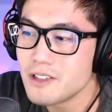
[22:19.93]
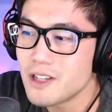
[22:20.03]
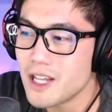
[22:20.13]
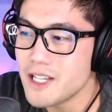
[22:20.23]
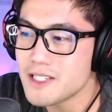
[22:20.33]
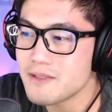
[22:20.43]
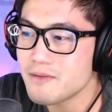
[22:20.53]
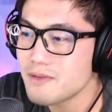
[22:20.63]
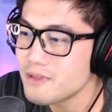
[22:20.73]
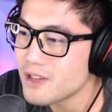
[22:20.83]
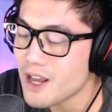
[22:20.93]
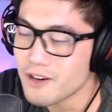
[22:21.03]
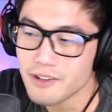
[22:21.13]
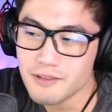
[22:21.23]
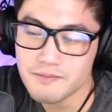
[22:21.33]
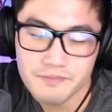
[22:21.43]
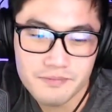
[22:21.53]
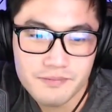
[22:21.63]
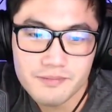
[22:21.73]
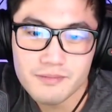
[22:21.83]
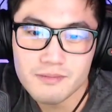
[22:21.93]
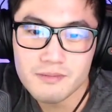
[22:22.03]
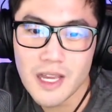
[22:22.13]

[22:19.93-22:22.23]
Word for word: At least I don't know. I